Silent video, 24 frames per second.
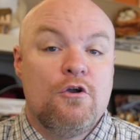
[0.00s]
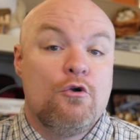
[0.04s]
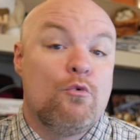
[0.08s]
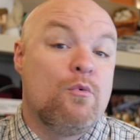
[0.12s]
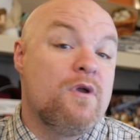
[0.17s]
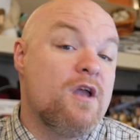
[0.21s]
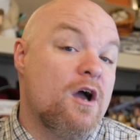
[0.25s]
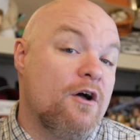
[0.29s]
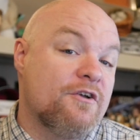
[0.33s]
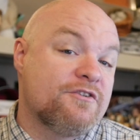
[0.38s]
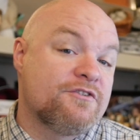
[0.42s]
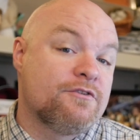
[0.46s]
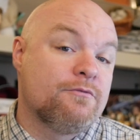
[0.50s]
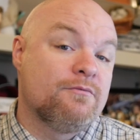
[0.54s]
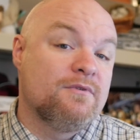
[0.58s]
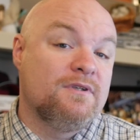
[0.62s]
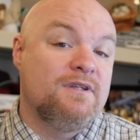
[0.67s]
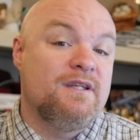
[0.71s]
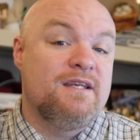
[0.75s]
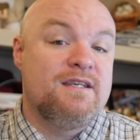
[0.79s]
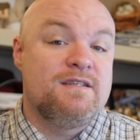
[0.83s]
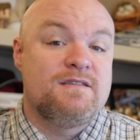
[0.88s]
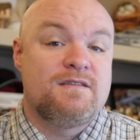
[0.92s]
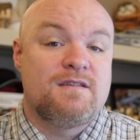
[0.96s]
We also
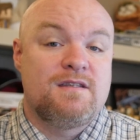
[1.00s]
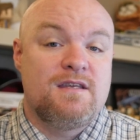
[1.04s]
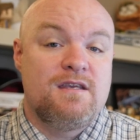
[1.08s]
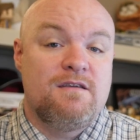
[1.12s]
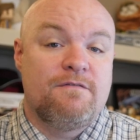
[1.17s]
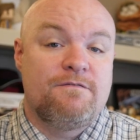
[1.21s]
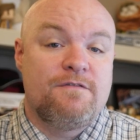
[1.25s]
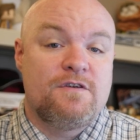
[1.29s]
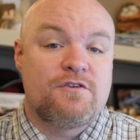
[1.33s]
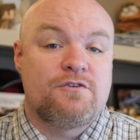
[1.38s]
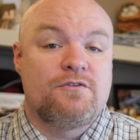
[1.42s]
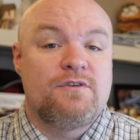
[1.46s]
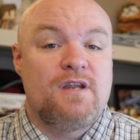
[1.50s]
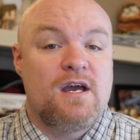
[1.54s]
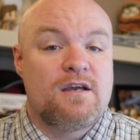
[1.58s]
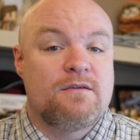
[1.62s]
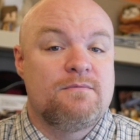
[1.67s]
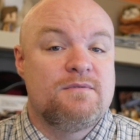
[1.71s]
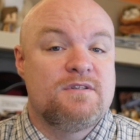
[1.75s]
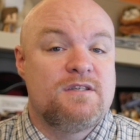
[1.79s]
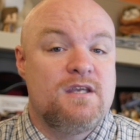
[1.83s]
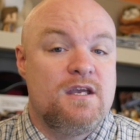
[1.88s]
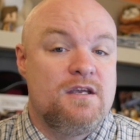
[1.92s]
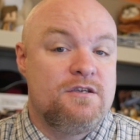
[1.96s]
released the official
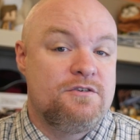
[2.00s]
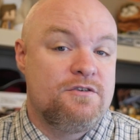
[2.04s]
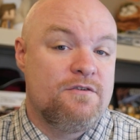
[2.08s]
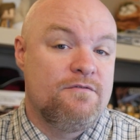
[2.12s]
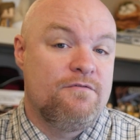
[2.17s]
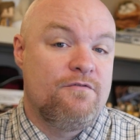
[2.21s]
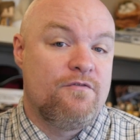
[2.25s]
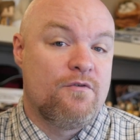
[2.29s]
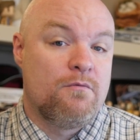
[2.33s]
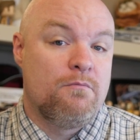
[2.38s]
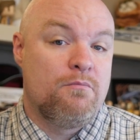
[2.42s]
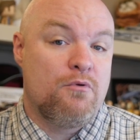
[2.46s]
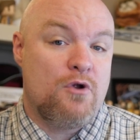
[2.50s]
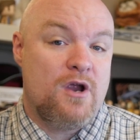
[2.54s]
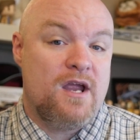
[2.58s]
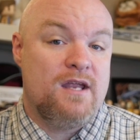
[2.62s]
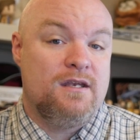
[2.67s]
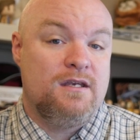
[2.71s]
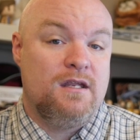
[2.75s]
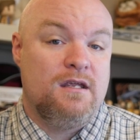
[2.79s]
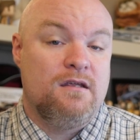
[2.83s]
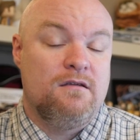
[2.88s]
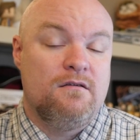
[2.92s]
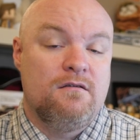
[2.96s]
documentation for
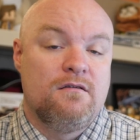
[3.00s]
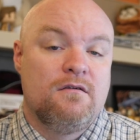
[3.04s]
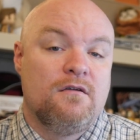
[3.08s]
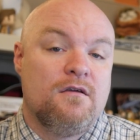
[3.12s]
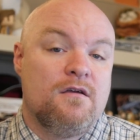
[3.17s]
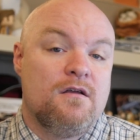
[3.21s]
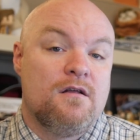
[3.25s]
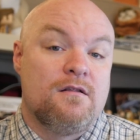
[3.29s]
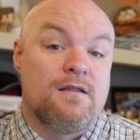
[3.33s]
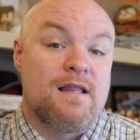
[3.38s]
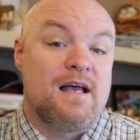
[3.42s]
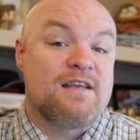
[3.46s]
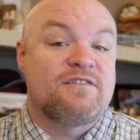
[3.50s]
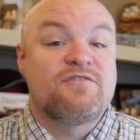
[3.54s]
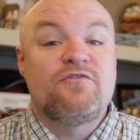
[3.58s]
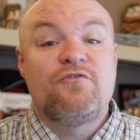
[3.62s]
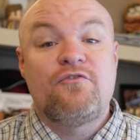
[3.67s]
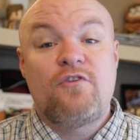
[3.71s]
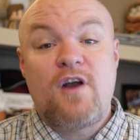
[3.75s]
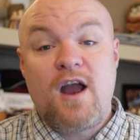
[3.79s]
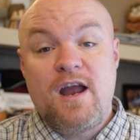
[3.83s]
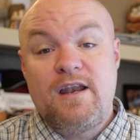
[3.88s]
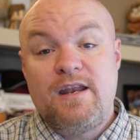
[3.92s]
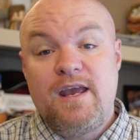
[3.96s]
branding last
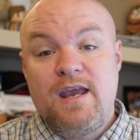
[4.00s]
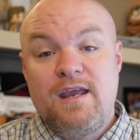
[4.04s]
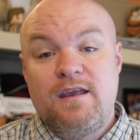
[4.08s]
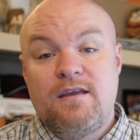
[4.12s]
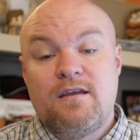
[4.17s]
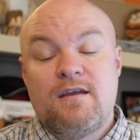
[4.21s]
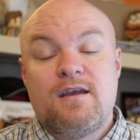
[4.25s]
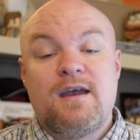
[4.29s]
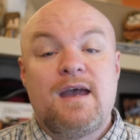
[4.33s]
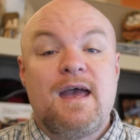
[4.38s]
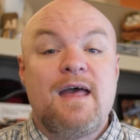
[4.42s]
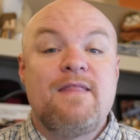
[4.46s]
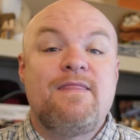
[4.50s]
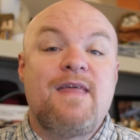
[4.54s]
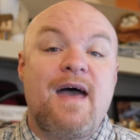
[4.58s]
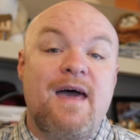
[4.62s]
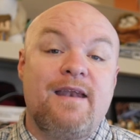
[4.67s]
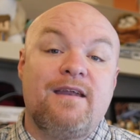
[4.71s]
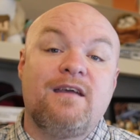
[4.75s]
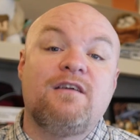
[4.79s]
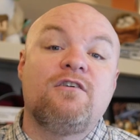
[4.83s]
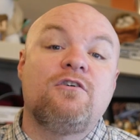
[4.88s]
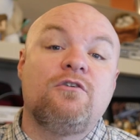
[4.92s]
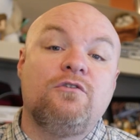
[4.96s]
Friday, and
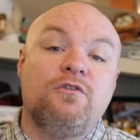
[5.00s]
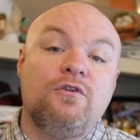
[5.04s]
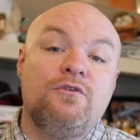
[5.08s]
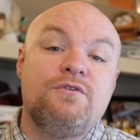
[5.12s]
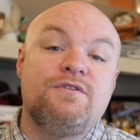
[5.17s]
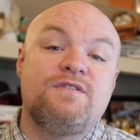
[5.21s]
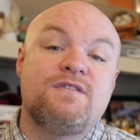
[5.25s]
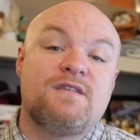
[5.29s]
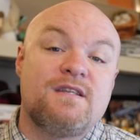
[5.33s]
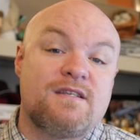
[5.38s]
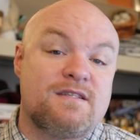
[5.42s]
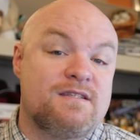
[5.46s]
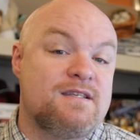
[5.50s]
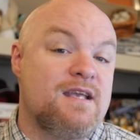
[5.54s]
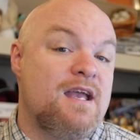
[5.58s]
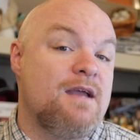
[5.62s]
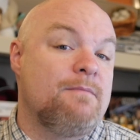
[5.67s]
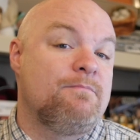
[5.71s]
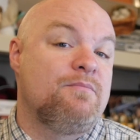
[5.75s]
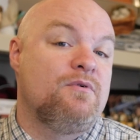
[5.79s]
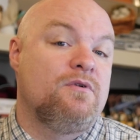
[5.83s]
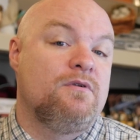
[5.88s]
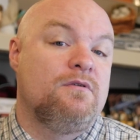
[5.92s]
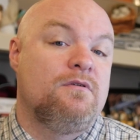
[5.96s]
that includes the
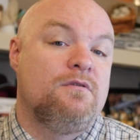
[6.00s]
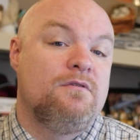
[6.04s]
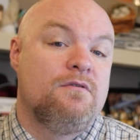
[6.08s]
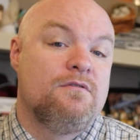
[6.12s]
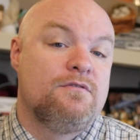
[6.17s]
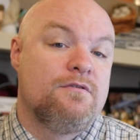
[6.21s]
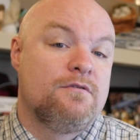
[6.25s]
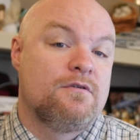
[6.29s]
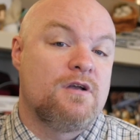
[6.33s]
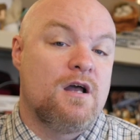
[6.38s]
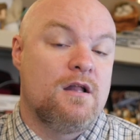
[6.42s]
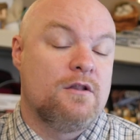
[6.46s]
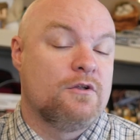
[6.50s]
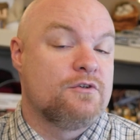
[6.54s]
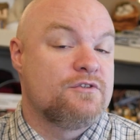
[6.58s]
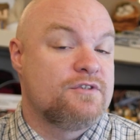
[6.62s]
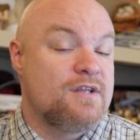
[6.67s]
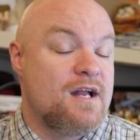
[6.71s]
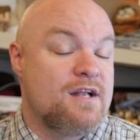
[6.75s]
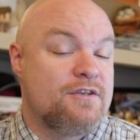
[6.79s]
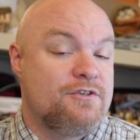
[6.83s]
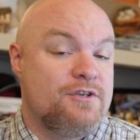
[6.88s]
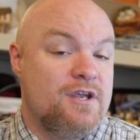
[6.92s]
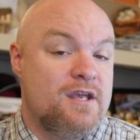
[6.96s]
sample
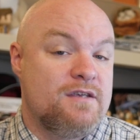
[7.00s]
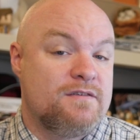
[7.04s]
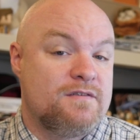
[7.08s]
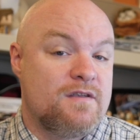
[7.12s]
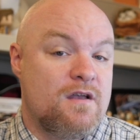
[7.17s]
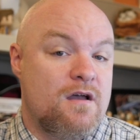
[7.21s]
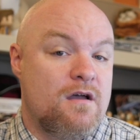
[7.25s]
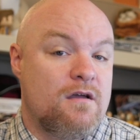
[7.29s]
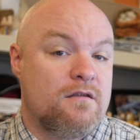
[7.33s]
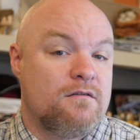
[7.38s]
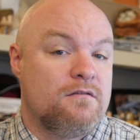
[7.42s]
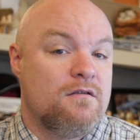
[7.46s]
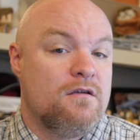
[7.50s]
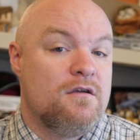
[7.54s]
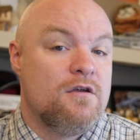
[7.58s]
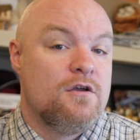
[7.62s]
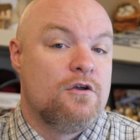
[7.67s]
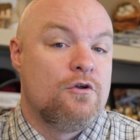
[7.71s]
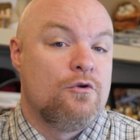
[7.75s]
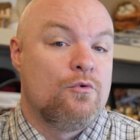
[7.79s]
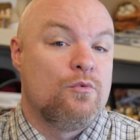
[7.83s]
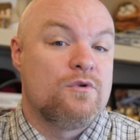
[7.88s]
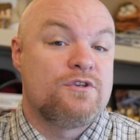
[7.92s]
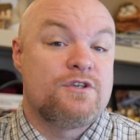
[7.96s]
colors.json,
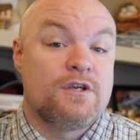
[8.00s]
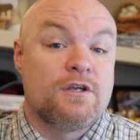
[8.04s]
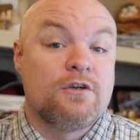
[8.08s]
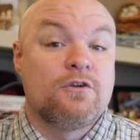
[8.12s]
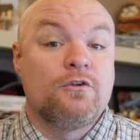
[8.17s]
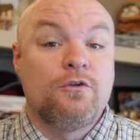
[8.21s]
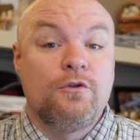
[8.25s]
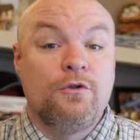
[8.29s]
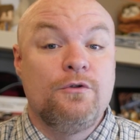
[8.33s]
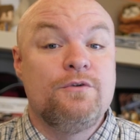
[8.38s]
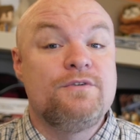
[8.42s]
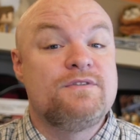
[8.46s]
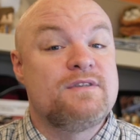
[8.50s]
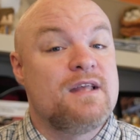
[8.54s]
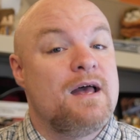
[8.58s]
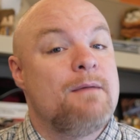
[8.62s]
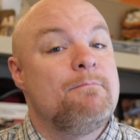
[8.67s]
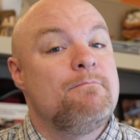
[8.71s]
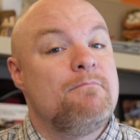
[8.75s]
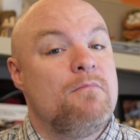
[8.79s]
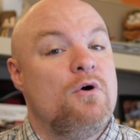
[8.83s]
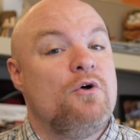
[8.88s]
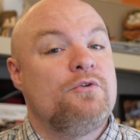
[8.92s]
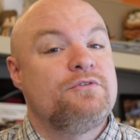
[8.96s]
which includes
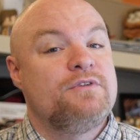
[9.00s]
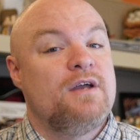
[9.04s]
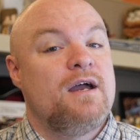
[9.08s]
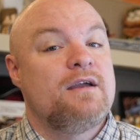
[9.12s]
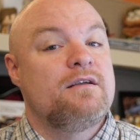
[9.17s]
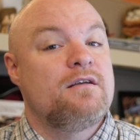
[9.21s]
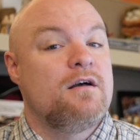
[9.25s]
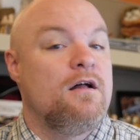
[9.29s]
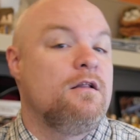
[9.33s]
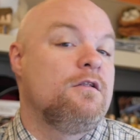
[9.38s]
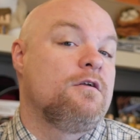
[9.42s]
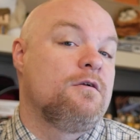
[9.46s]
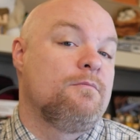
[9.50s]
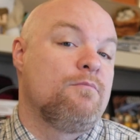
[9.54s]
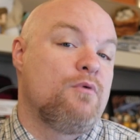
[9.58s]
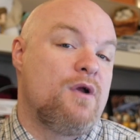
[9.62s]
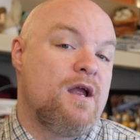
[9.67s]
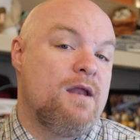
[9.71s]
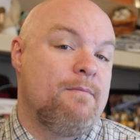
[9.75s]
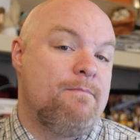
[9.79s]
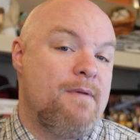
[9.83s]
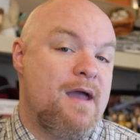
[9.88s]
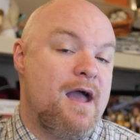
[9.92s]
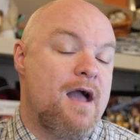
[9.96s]
that multicolor
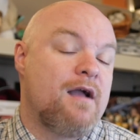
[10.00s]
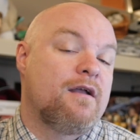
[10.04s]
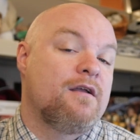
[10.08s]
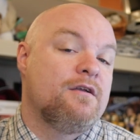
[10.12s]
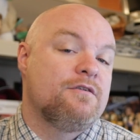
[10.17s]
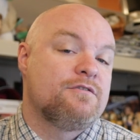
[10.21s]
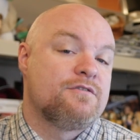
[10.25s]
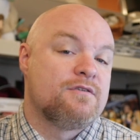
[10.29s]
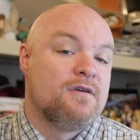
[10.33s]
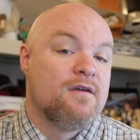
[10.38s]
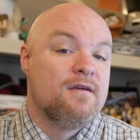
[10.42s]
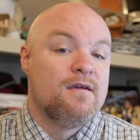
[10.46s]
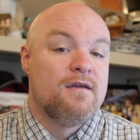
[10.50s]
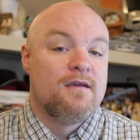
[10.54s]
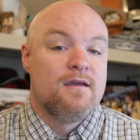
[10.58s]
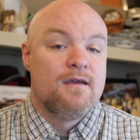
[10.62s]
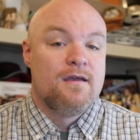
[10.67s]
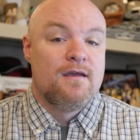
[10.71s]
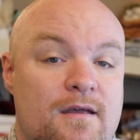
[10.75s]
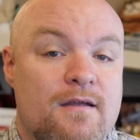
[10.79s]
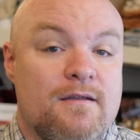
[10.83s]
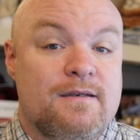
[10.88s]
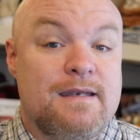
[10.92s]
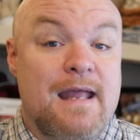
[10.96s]
brand package.
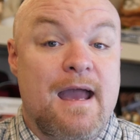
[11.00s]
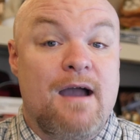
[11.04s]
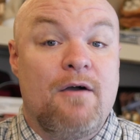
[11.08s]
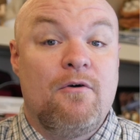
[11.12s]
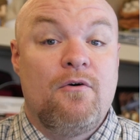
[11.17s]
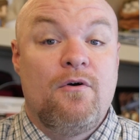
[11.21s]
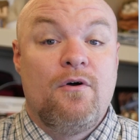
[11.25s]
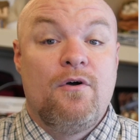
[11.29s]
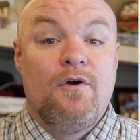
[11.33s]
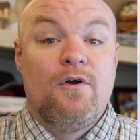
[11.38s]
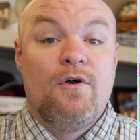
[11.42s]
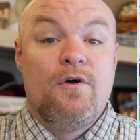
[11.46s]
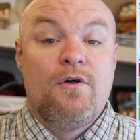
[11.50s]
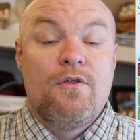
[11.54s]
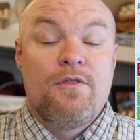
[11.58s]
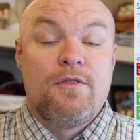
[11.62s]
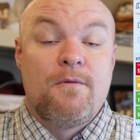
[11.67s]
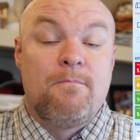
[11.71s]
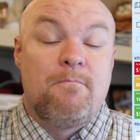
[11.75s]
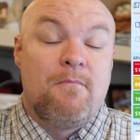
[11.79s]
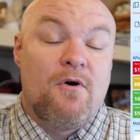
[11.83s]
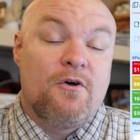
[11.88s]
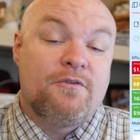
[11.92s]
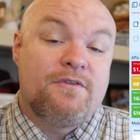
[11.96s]
Now,
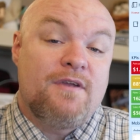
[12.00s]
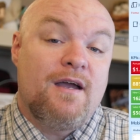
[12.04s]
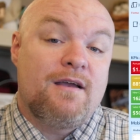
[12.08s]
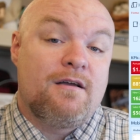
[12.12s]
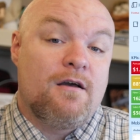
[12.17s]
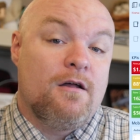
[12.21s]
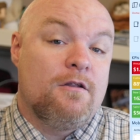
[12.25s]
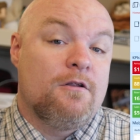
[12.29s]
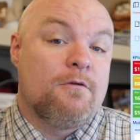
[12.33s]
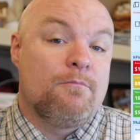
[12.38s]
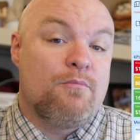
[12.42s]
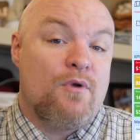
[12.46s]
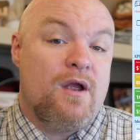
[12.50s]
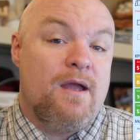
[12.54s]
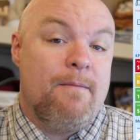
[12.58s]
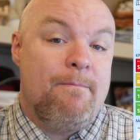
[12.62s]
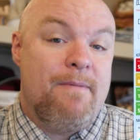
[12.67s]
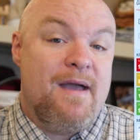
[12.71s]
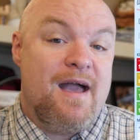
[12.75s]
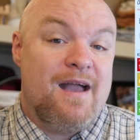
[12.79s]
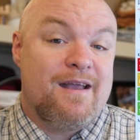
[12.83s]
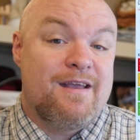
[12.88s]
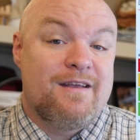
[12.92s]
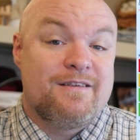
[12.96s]
the multicolor brand
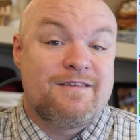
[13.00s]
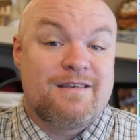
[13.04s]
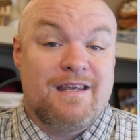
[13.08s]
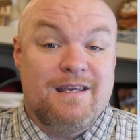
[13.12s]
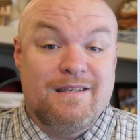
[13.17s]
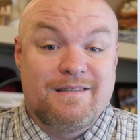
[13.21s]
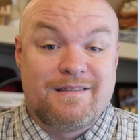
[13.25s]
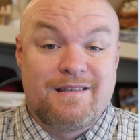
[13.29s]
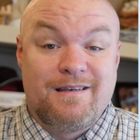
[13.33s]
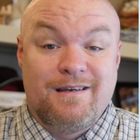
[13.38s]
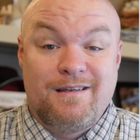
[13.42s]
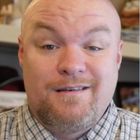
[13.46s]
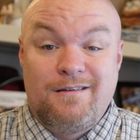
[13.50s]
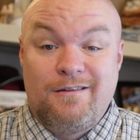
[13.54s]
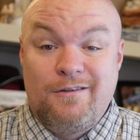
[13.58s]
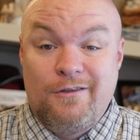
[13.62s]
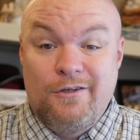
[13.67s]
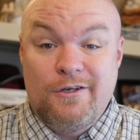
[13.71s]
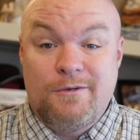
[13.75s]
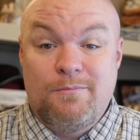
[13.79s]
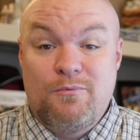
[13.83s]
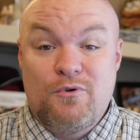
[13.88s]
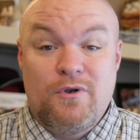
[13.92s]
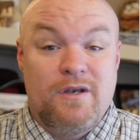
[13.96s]
package is gonna
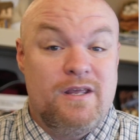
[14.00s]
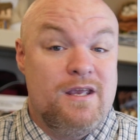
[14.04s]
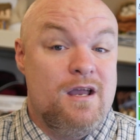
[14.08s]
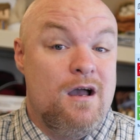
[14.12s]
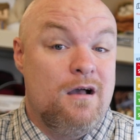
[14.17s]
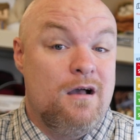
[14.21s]
look pretty